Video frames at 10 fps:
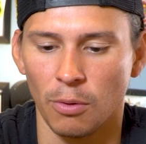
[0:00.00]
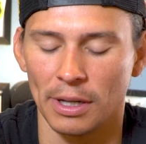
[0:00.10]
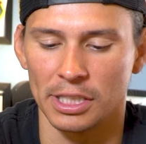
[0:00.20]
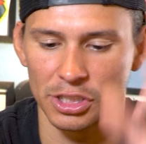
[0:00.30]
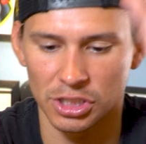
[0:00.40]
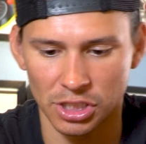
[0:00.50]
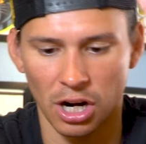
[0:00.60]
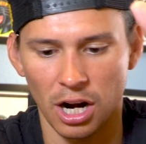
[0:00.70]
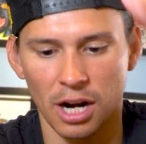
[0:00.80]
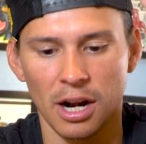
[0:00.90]
where the
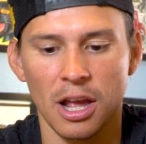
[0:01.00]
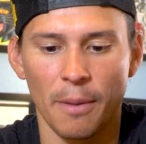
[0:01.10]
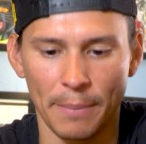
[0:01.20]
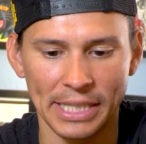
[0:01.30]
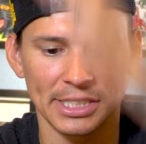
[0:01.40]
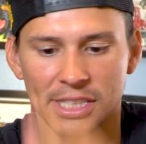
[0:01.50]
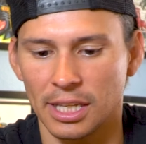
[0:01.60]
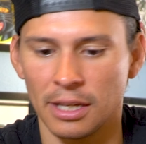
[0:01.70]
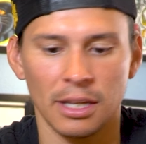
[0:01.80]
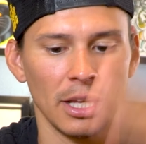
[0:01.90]
star meets
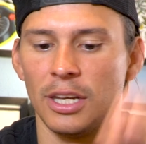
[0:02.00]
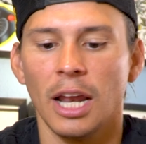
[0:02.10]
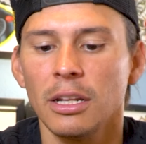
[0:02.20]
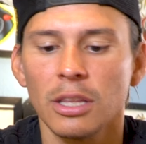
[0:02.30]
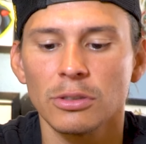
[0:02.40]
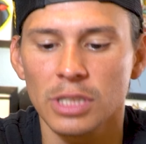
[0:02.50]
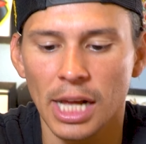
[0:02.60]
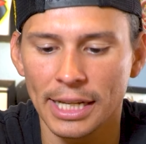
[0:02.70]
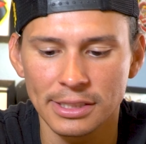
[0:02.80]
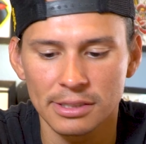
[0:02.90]
the, none of those
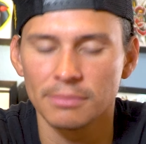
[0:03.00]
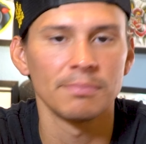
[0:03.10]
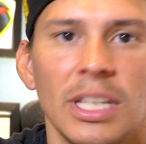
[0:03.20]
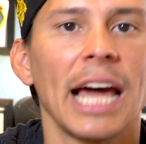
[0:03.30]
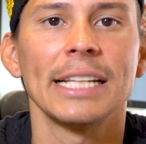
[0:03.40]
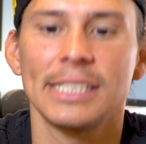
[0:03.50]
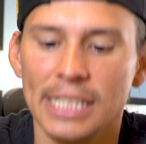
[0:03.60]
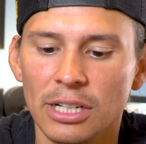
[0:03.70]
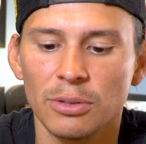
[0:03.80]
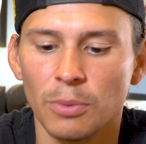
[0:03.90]
lines, not a
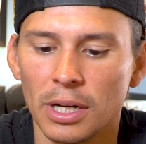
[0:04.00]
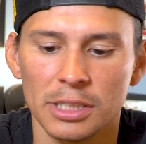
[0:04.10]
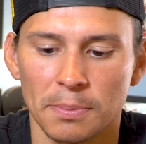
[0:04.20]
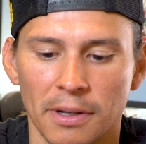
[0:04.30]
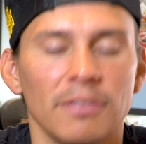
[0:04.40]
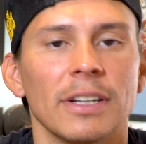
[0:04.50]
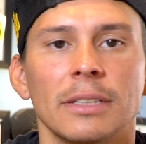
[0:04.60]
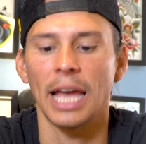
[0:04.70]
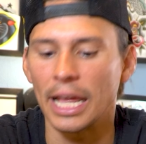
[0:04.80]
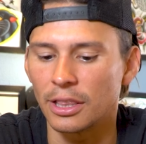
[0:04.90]
single one is perfect.
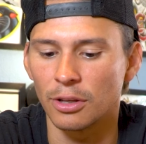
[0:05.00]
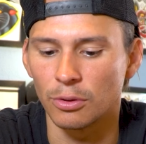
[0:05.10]
And